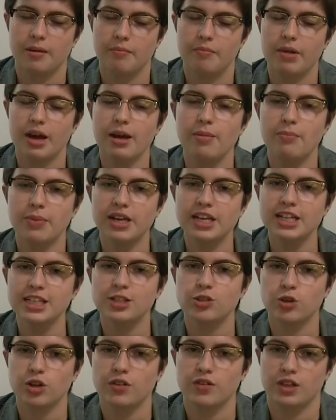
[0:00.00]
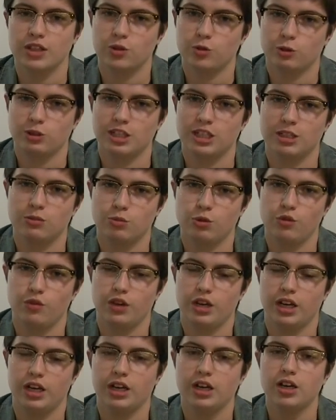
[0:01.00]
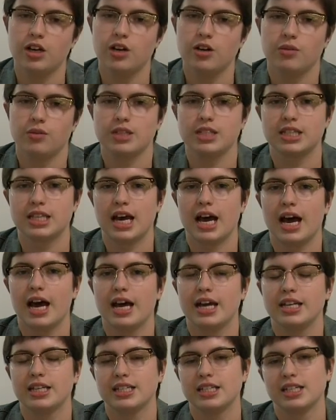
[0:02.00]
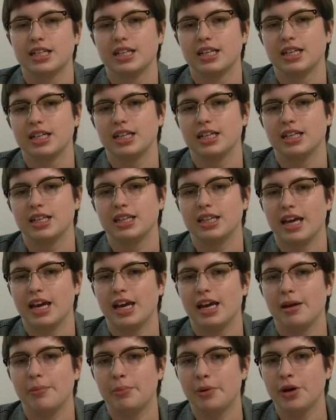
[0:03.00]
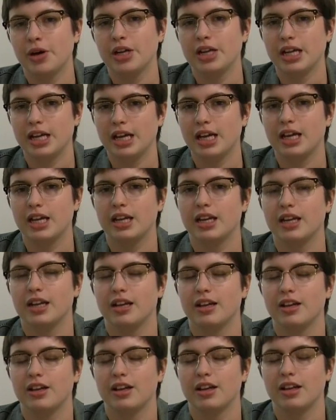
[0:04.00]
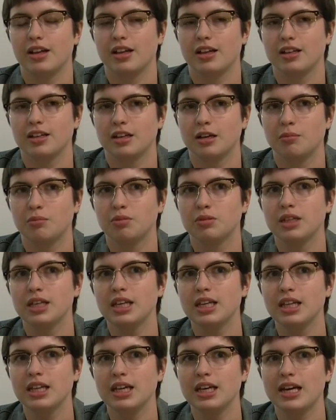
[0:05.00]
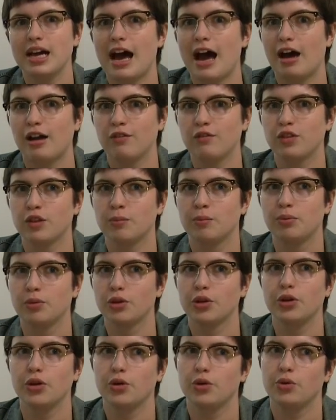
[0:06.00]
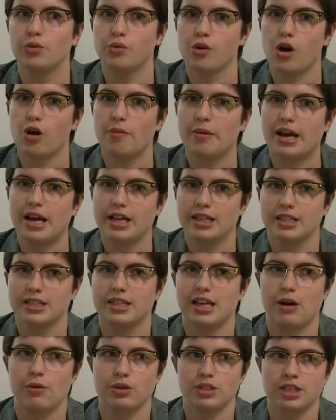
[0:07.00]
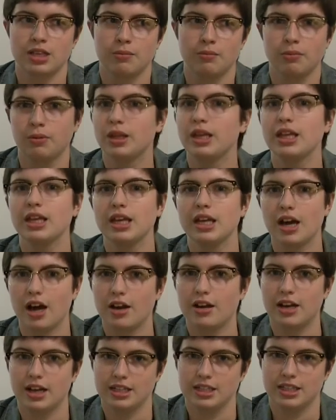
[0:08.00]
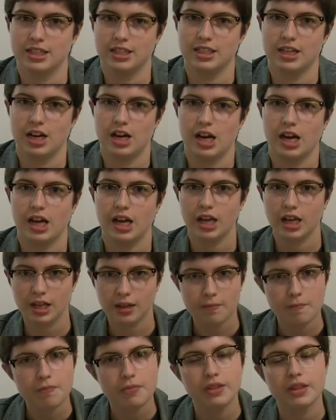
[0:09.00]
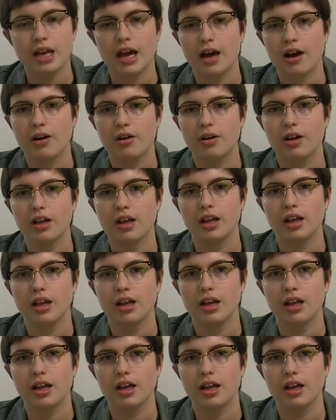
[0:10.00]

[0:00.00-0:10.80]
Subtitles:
My biggest grievance with this movie was that they put in completely out of the blue romance that was completely unnecessary. Now,